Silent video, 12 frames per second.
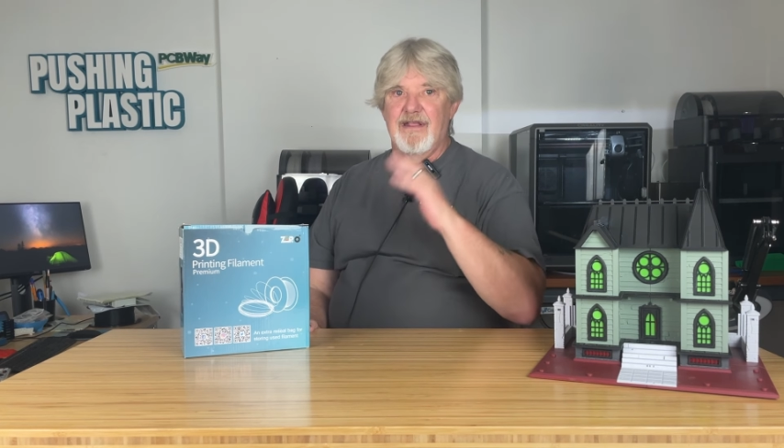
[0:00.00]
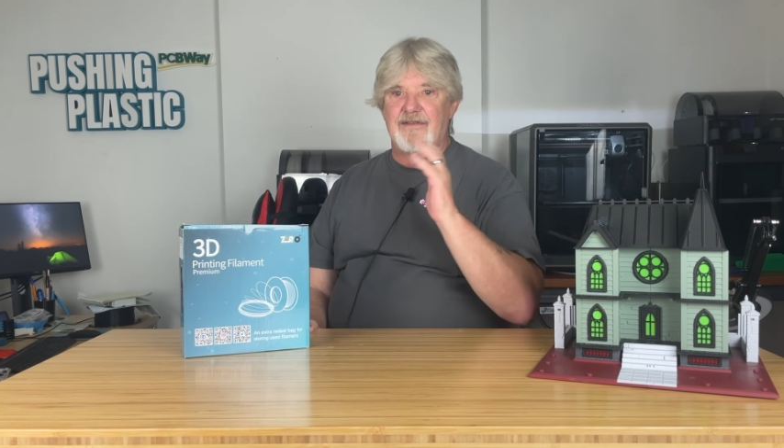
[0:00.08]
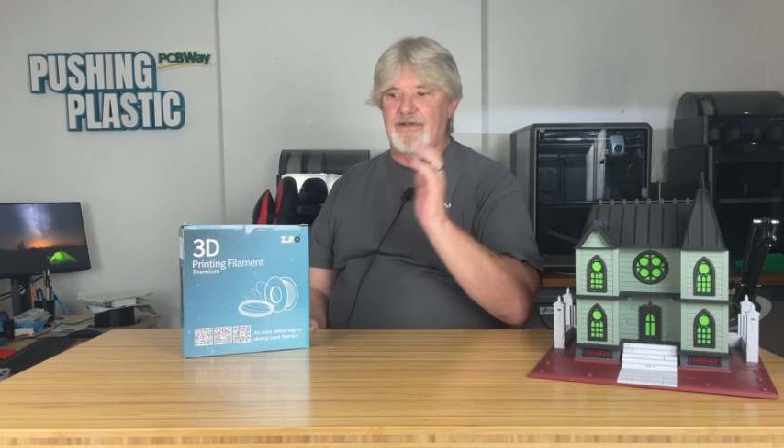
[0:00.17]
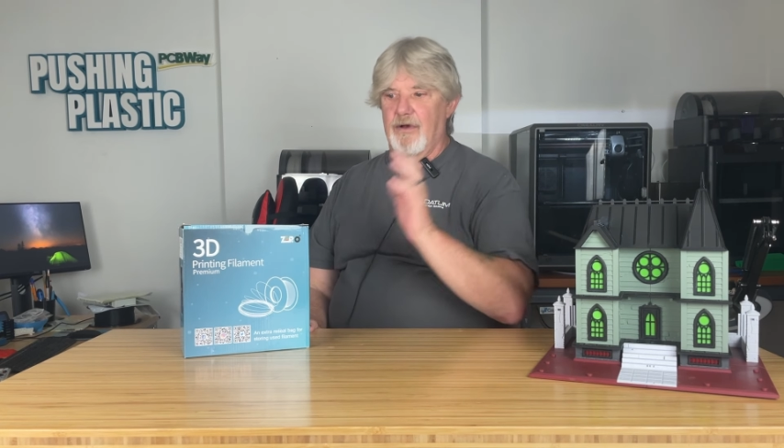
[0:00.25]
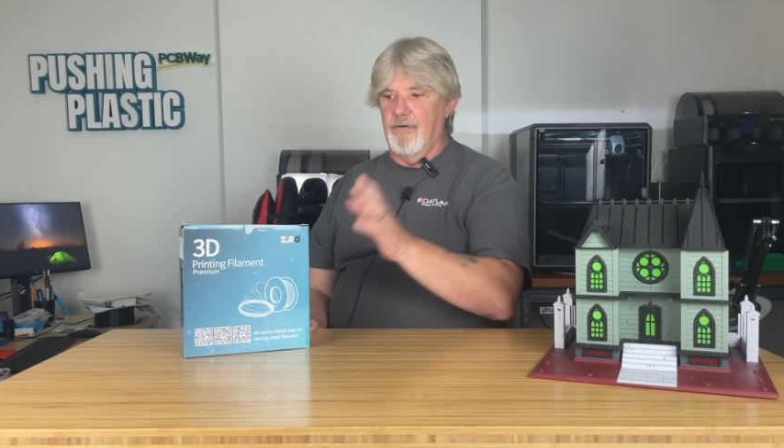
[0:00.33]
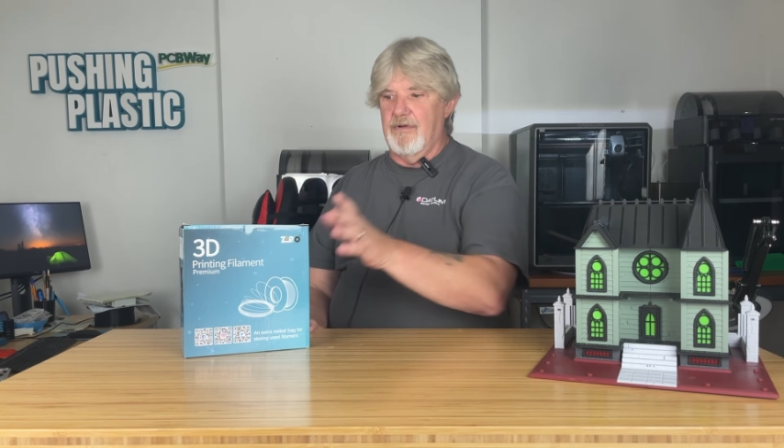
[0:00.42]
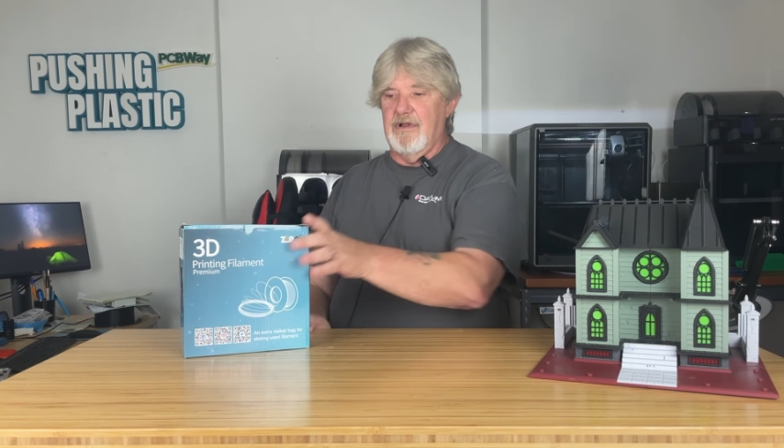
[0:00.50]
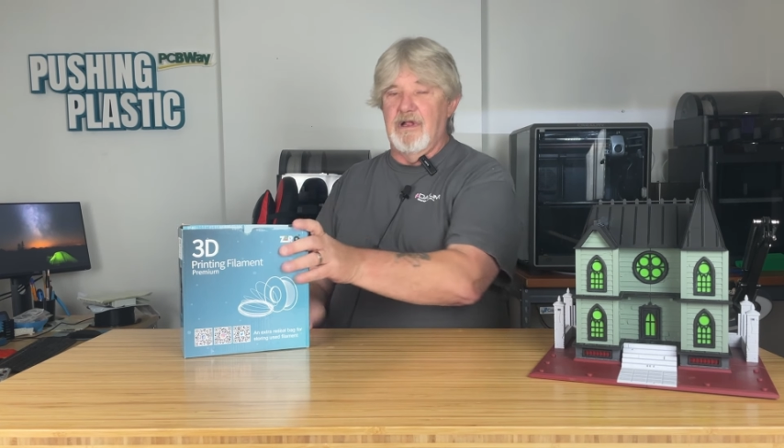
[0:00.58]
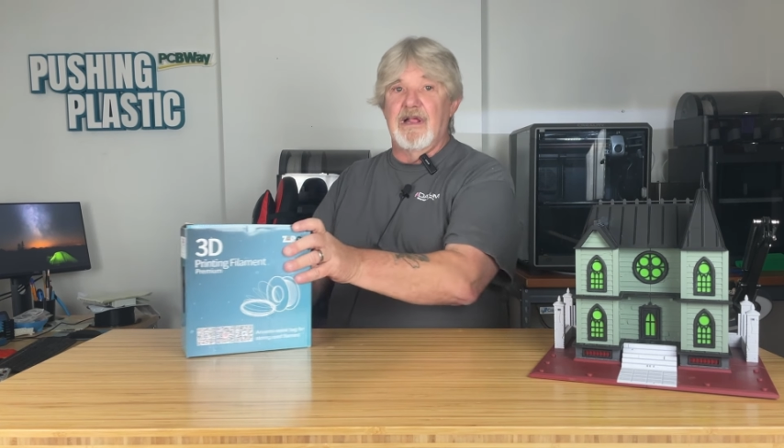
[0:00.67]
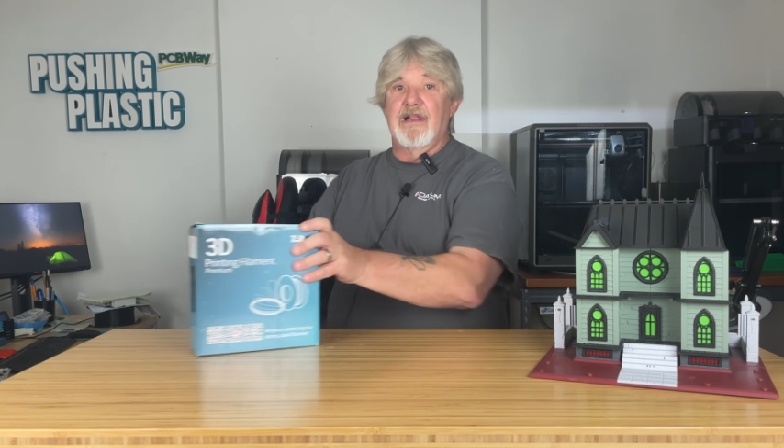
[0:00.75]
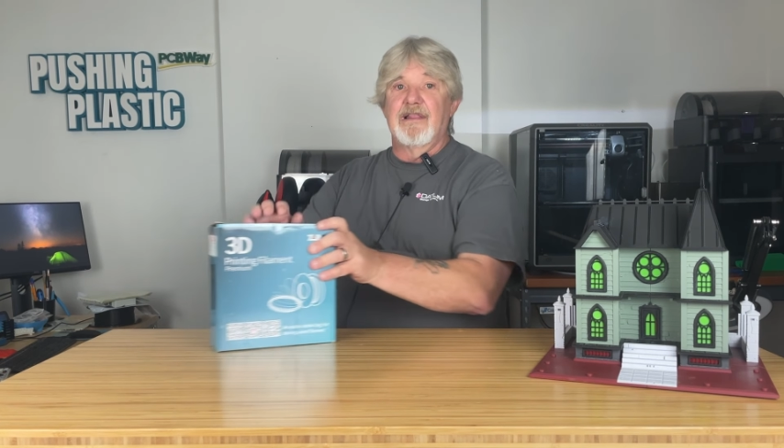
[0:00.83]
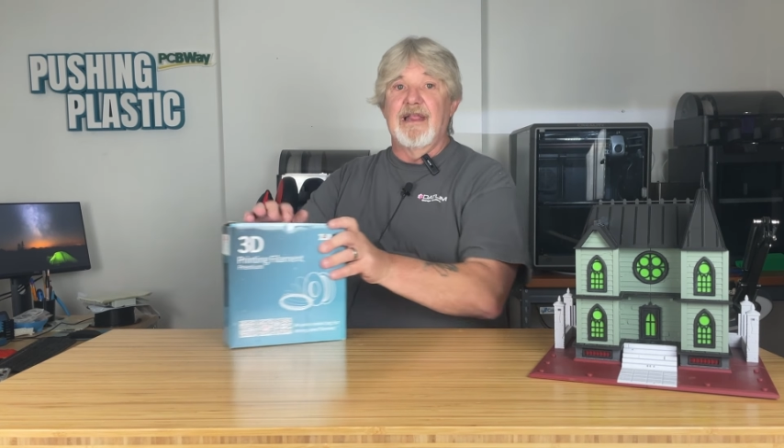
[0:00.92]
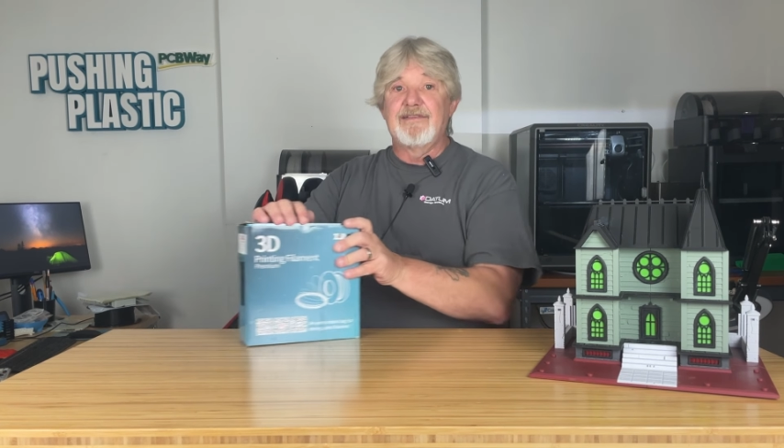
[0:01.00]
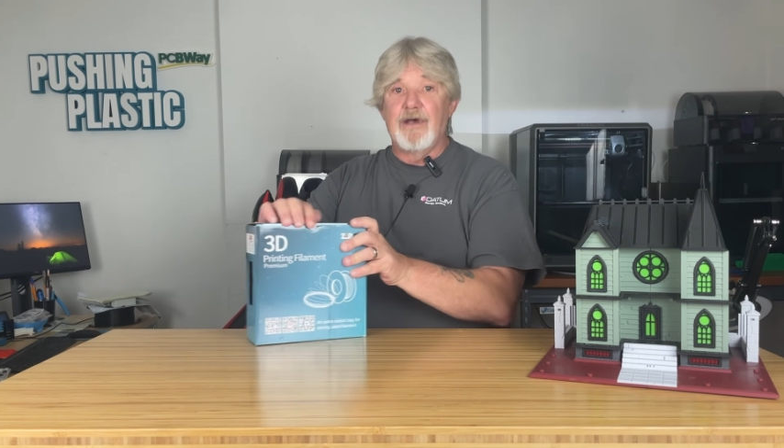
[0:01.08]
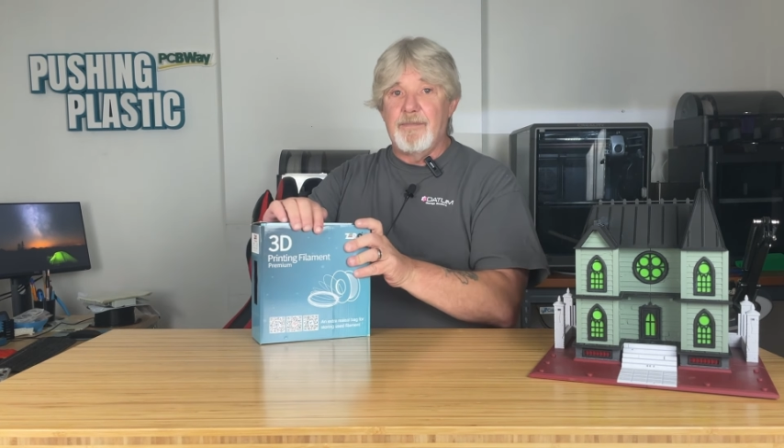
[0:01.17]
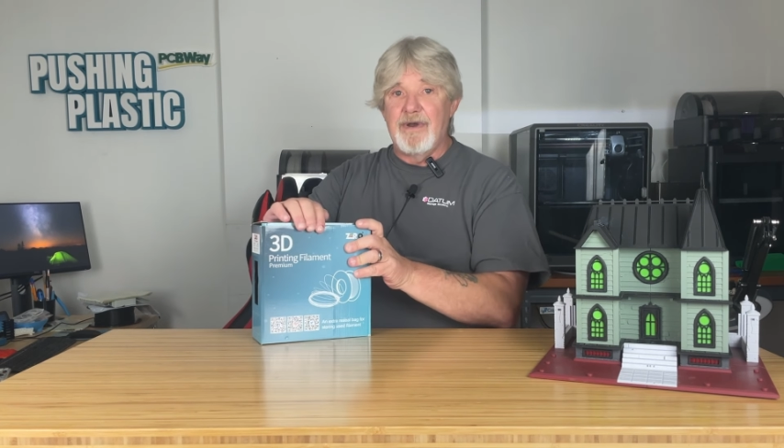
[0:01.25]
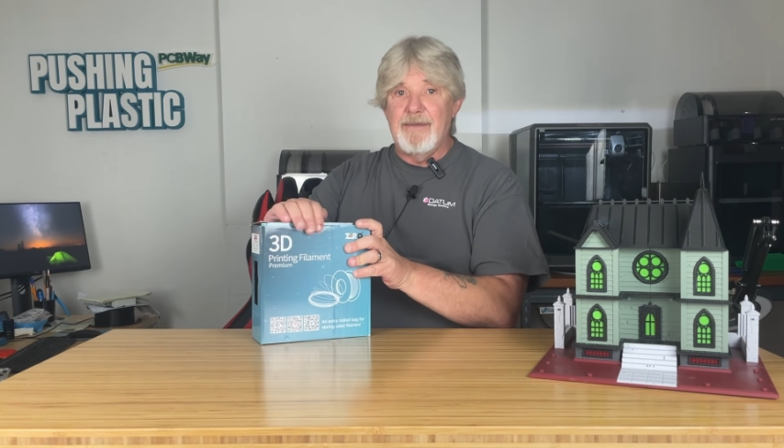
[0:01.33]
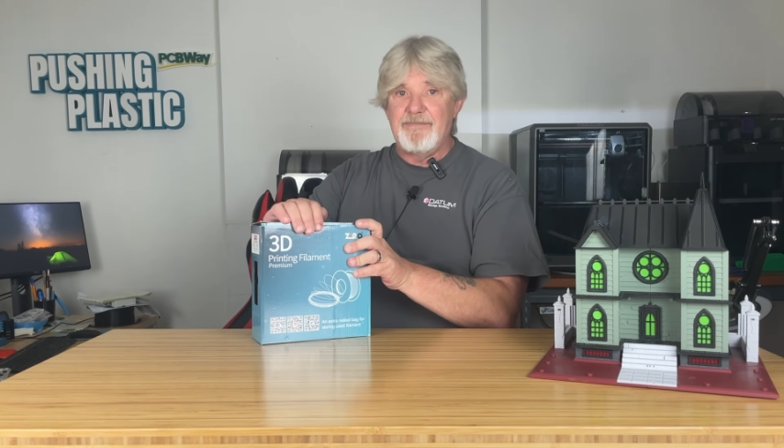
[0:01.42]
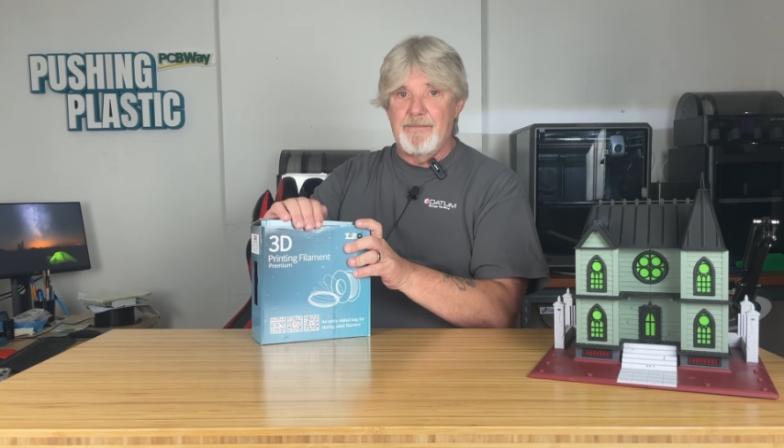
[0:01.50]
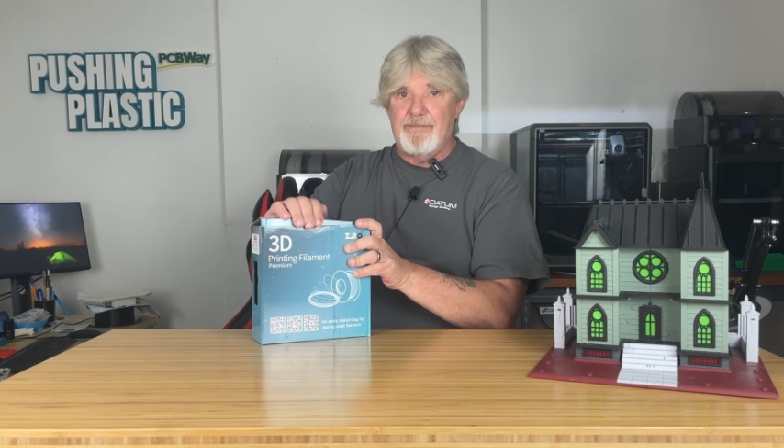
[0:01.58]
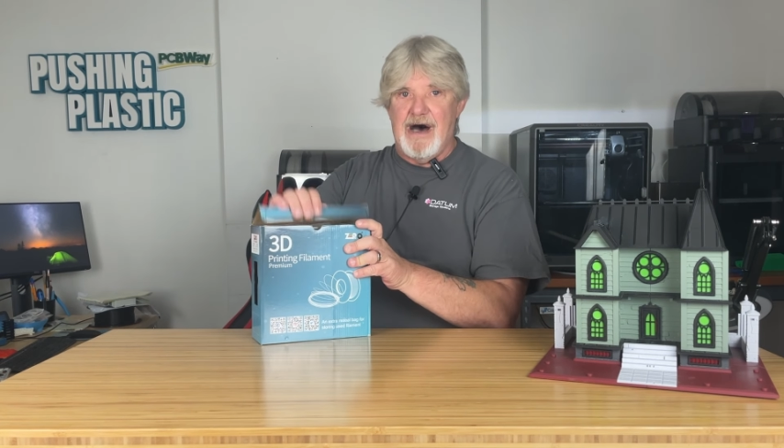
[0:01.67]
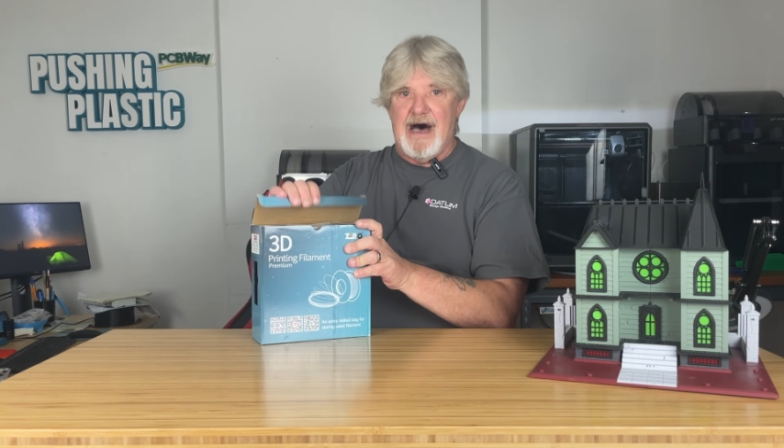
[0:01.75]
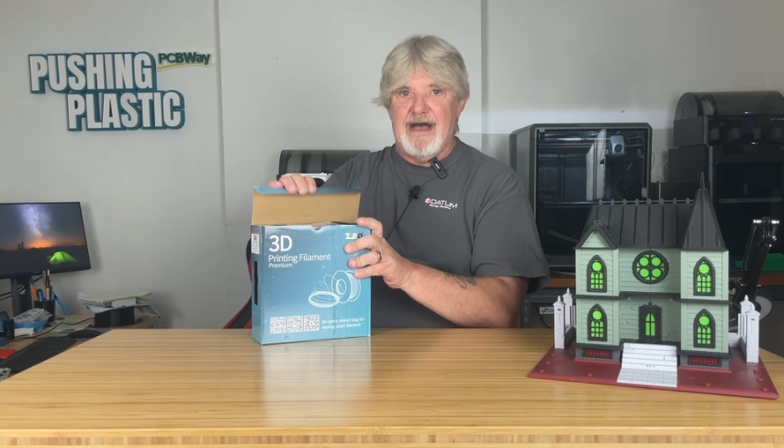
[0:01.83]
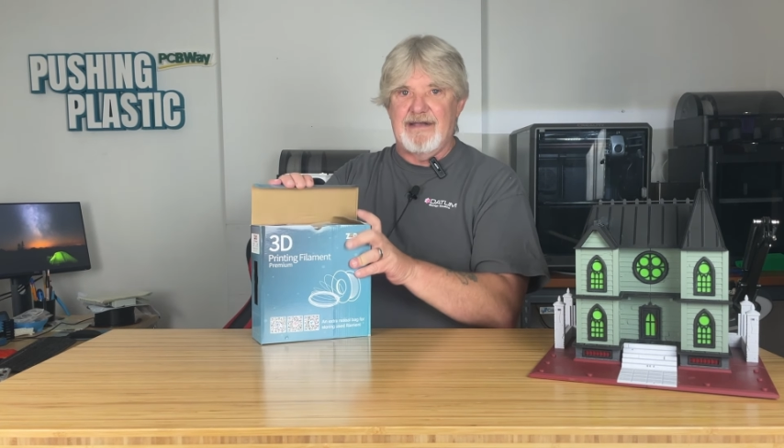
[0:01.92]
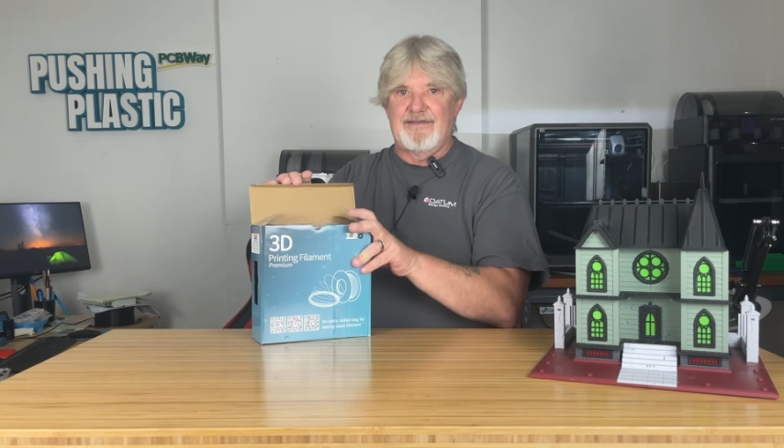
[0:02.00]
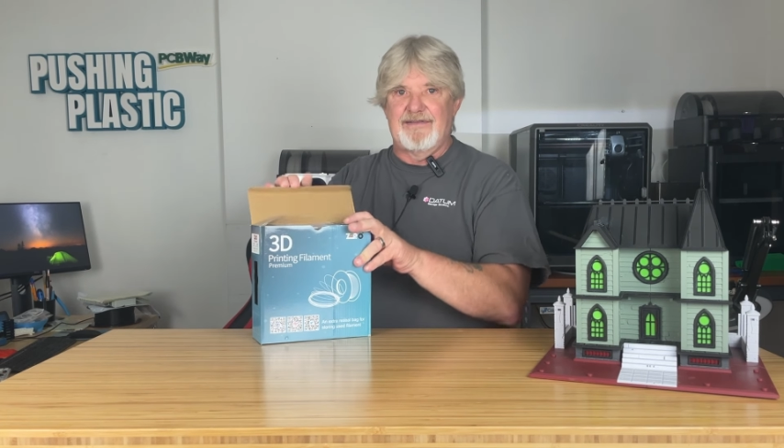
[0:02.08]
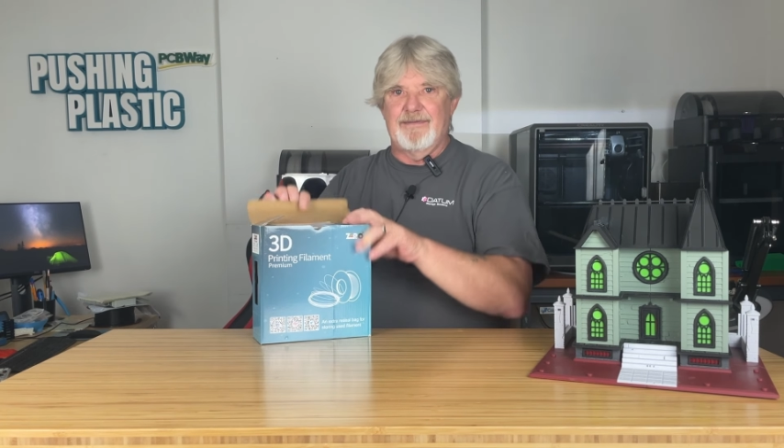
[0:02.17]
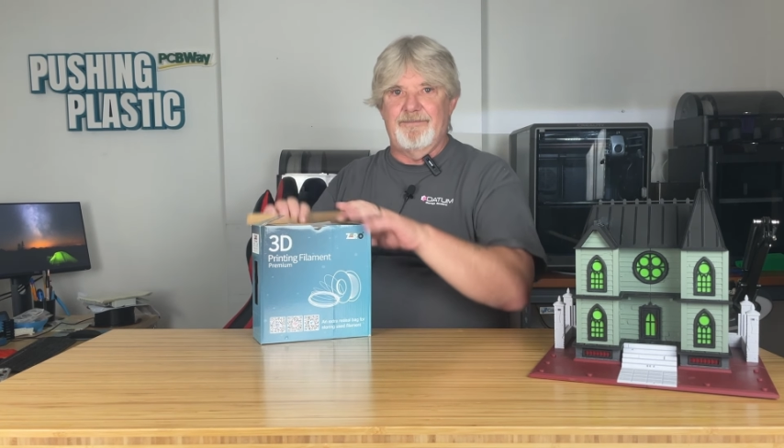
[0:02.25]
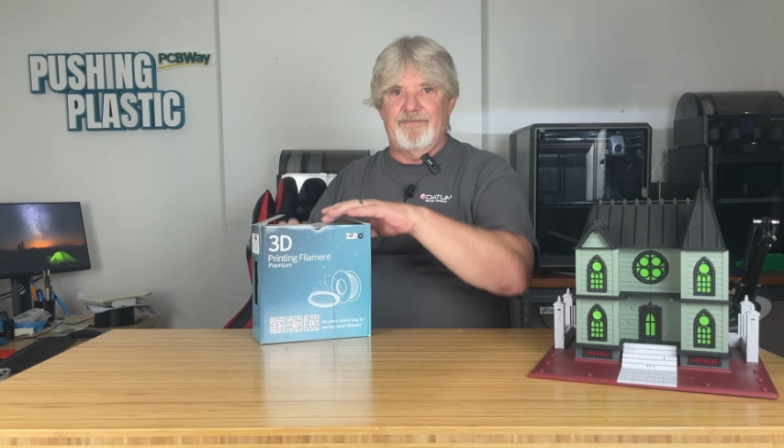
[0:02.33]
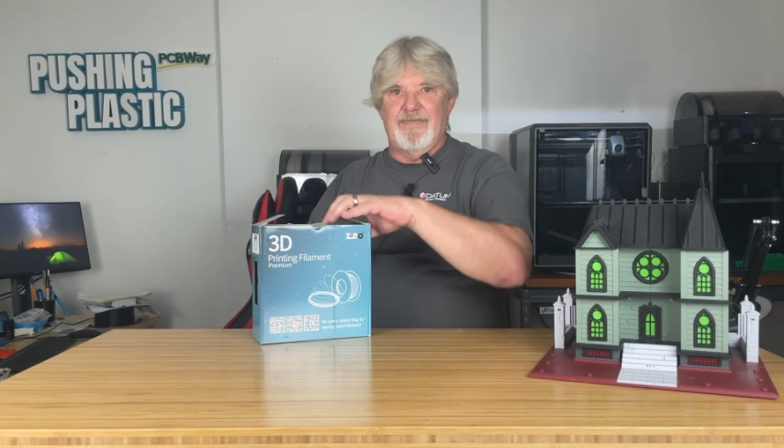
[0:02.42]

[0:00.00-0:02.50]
So let's open up the box